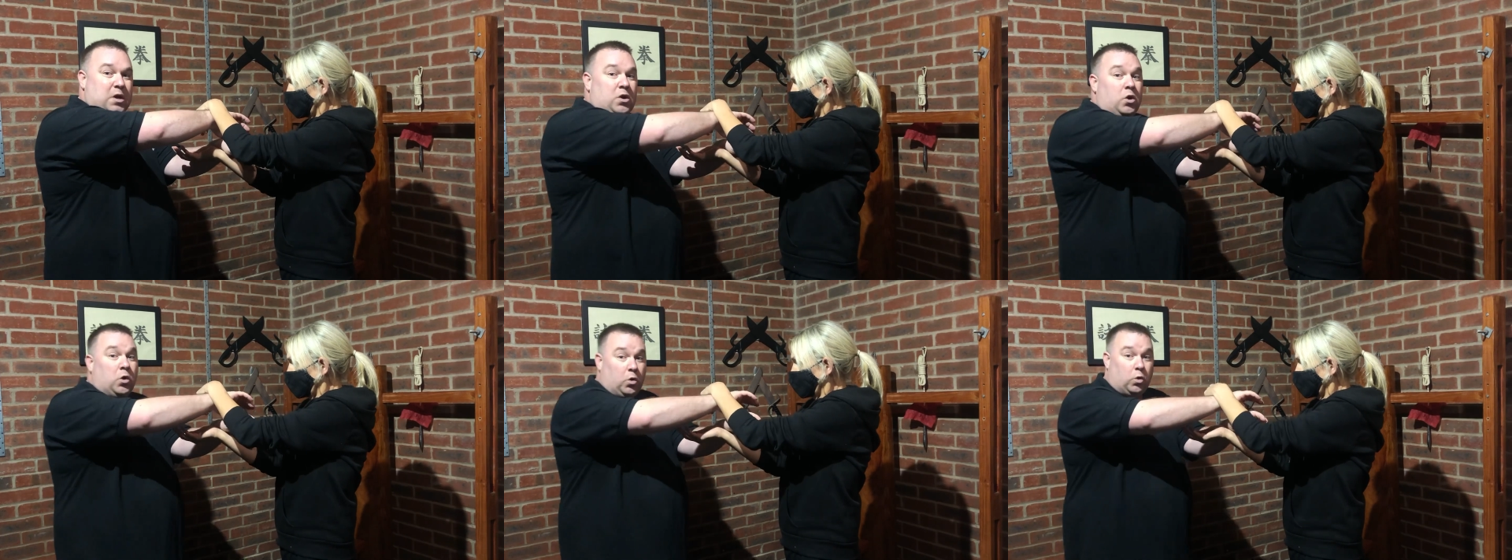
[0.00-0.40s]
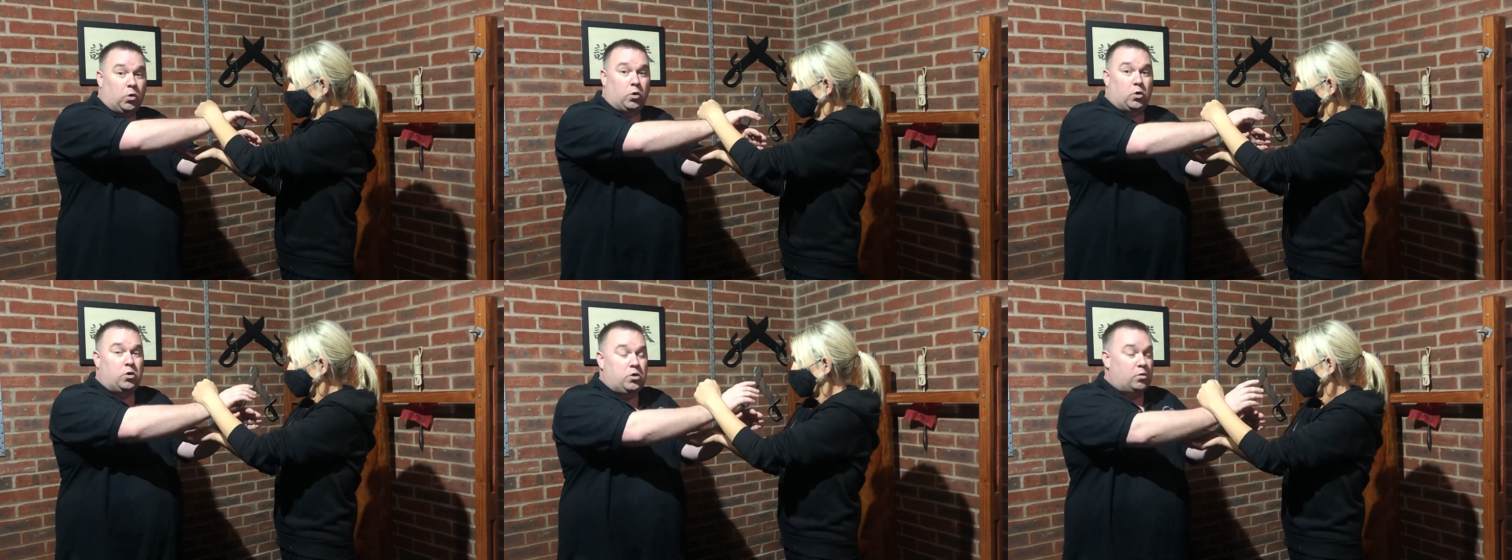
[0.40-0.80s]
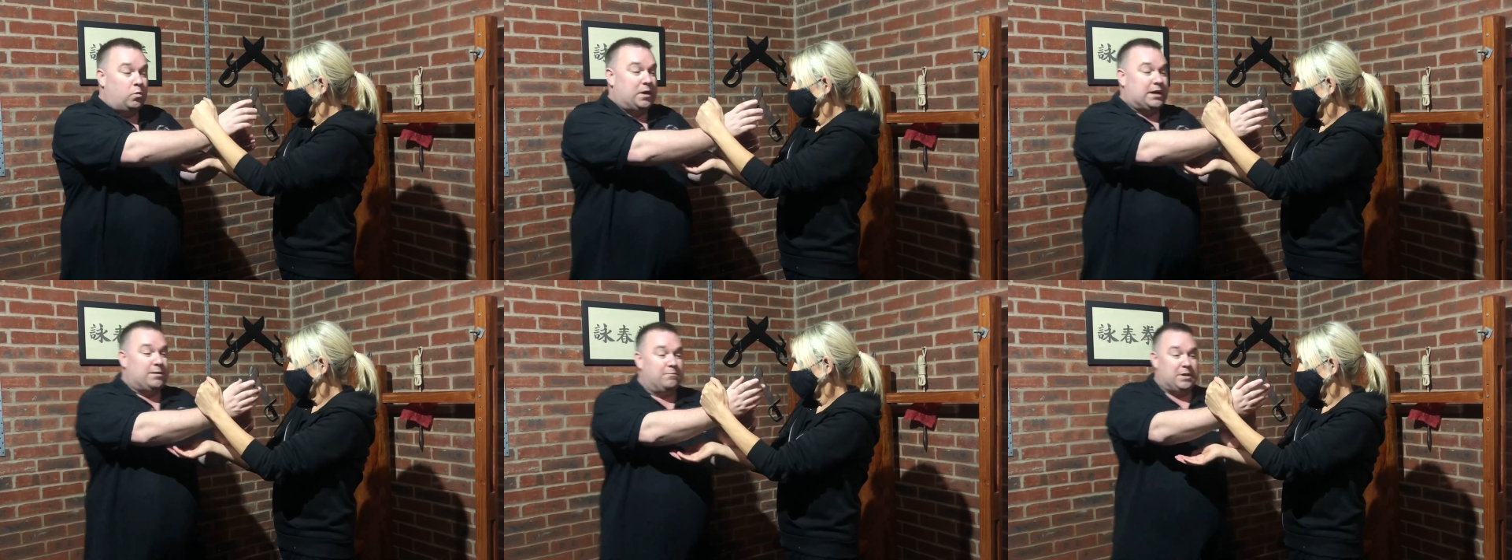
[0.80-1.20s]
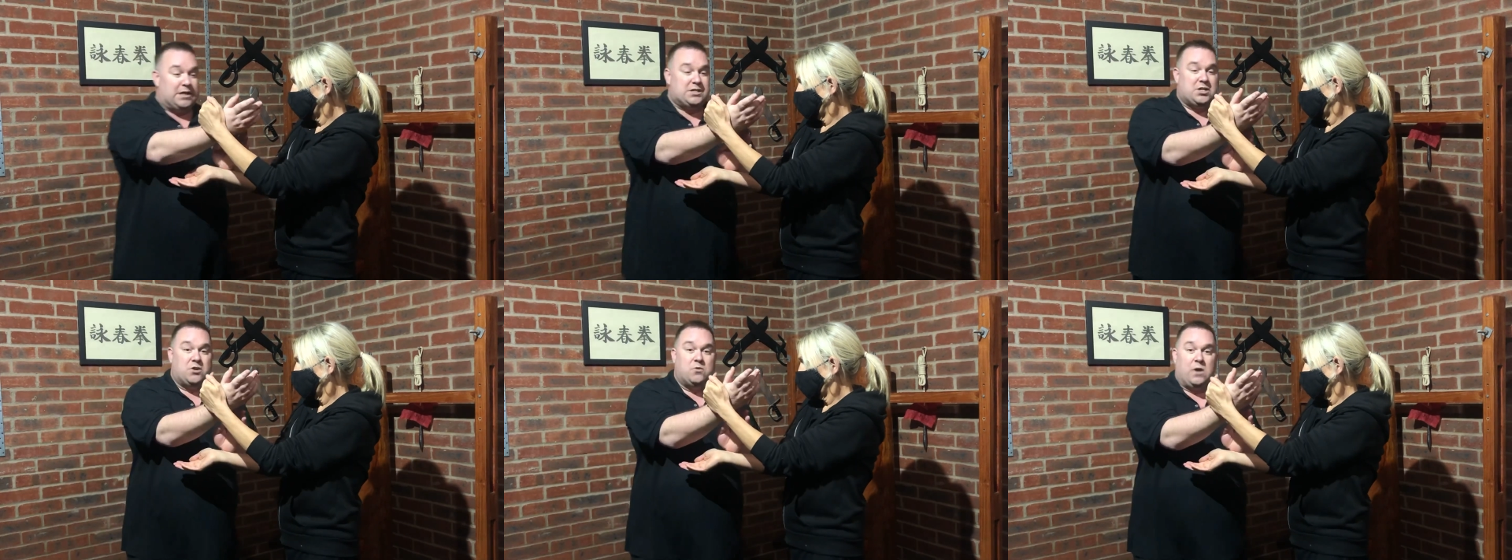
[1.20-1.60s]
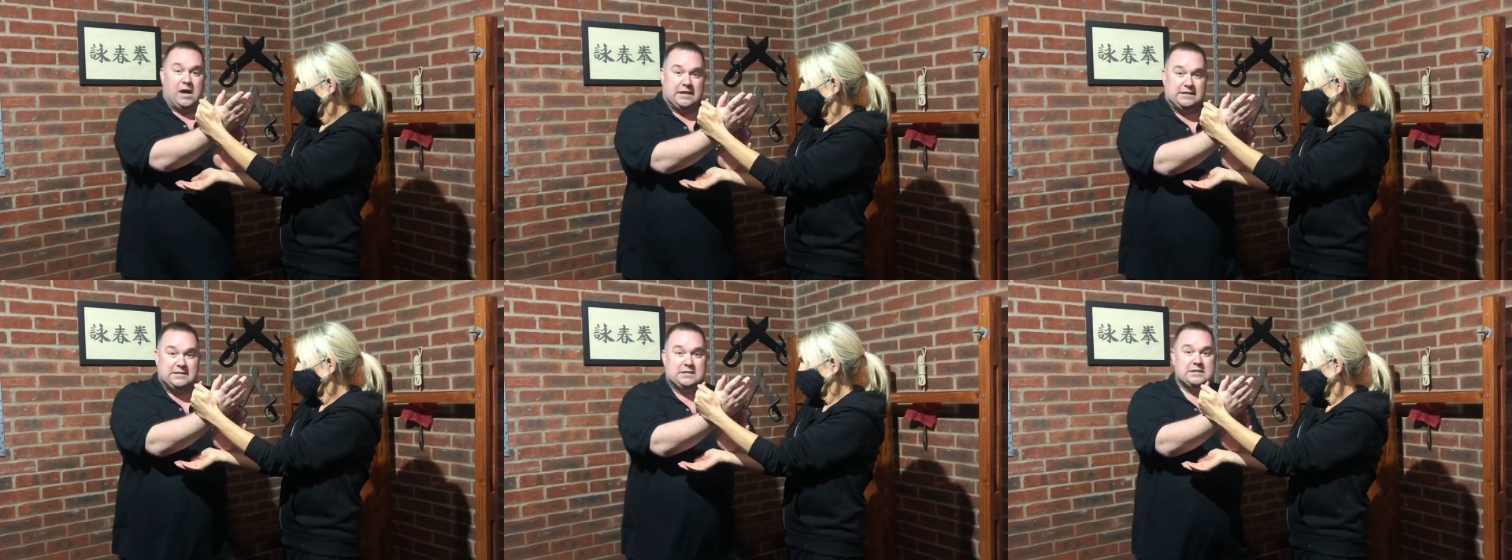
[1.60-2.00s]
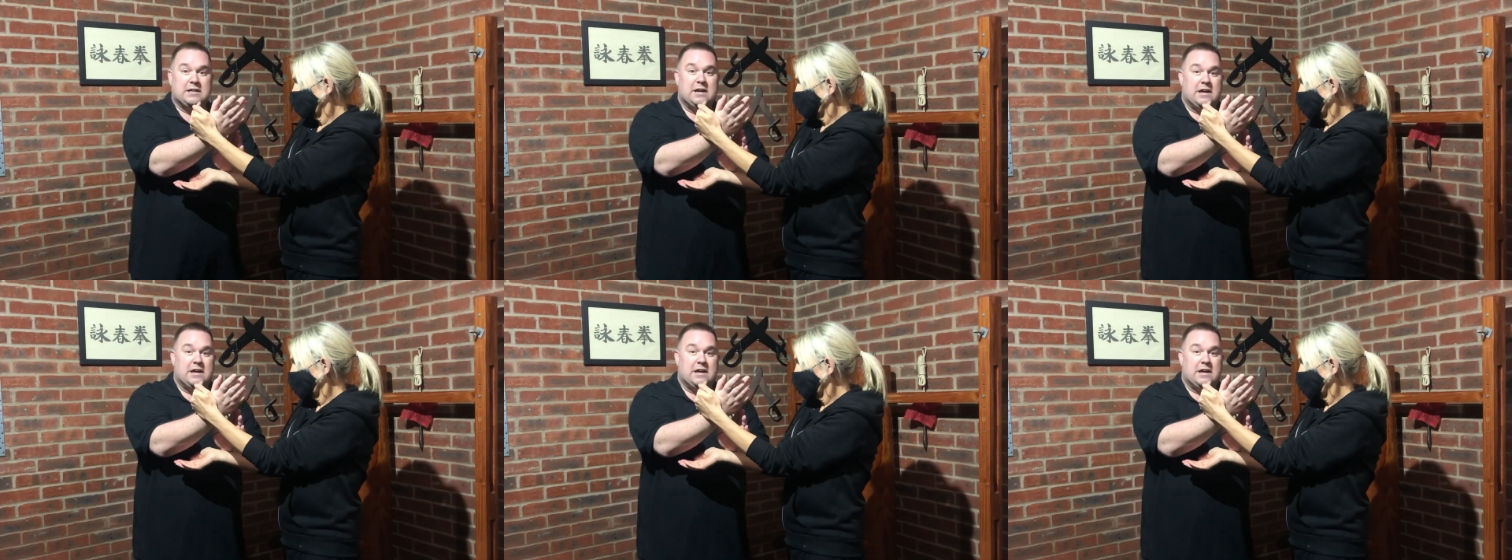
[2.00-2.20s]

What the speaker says: Or we can be two hands,